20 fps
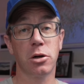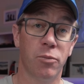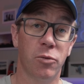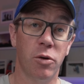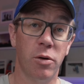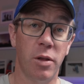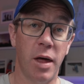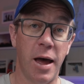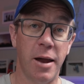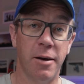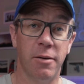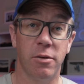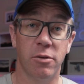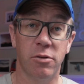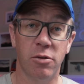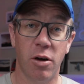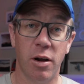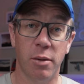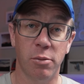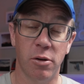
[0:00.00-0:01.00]
Do that,
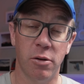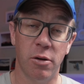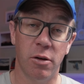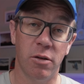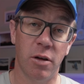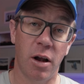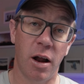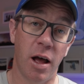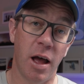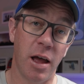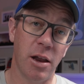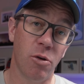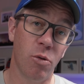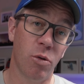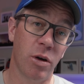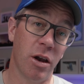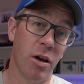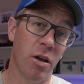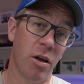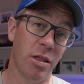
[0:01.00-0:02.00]
sign up to the newsletter, and you'll
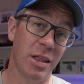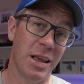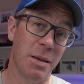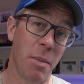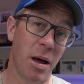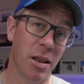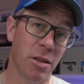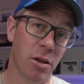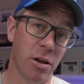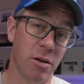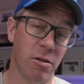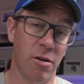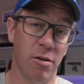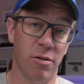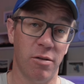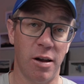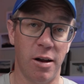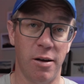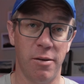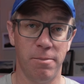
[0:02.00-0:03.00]
get the monthly
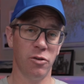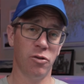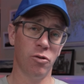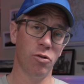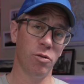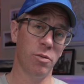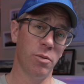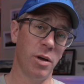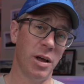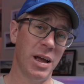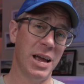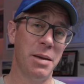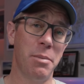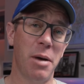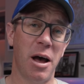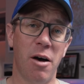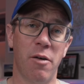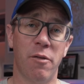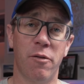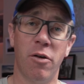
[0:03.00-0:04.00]
newsletter, short
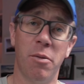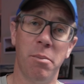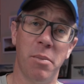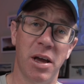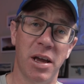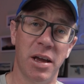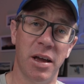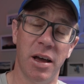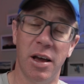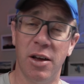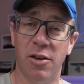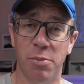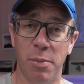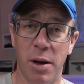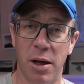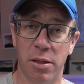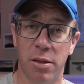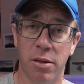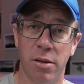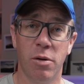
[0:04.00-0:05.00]
email from me each
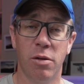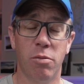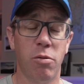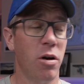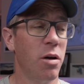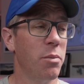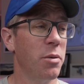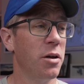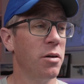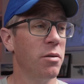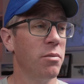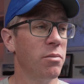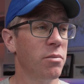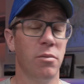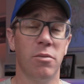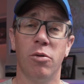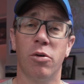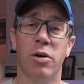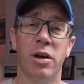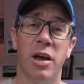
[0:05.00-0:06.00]
month with what I've been
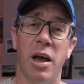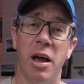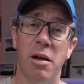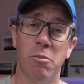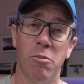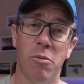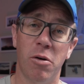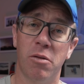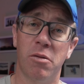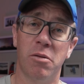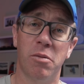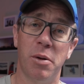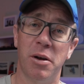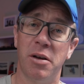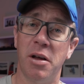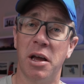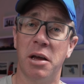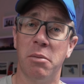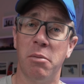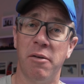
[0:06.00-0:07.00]
looking at, what's been
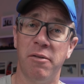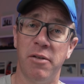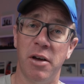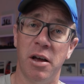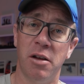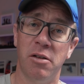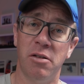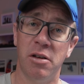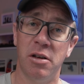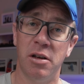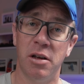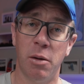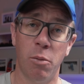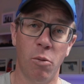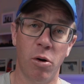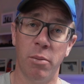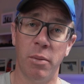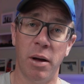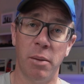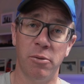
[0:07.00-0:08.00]
taking my fancy, and
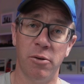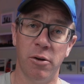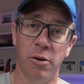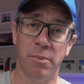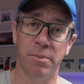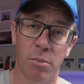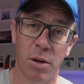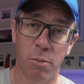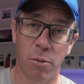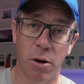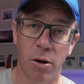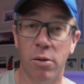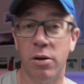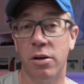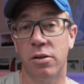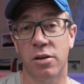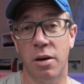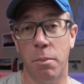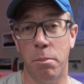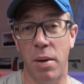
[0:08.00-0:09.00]
what I'm up to. Meanwhile,
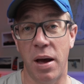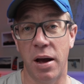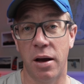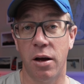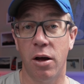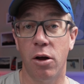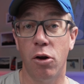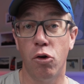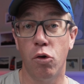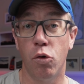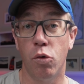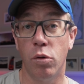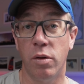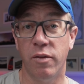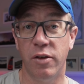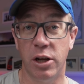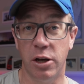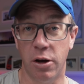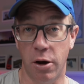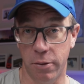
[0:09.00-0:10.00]
let's get back to the
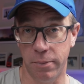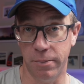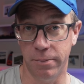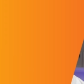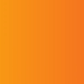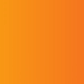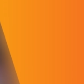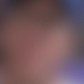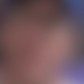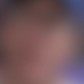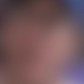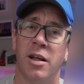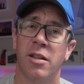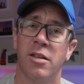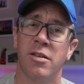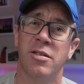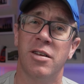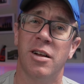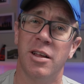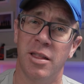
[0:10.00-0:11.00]
video. Another
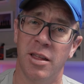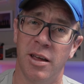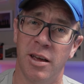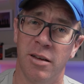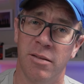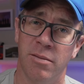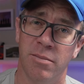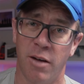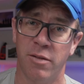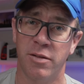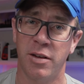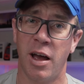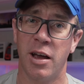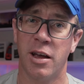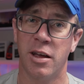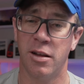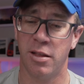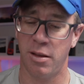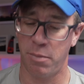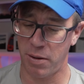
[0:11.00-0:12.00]
silly thing I've
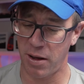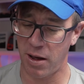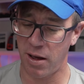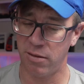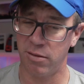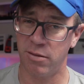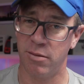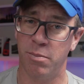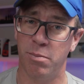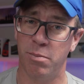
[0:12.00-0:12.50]
taken in the past,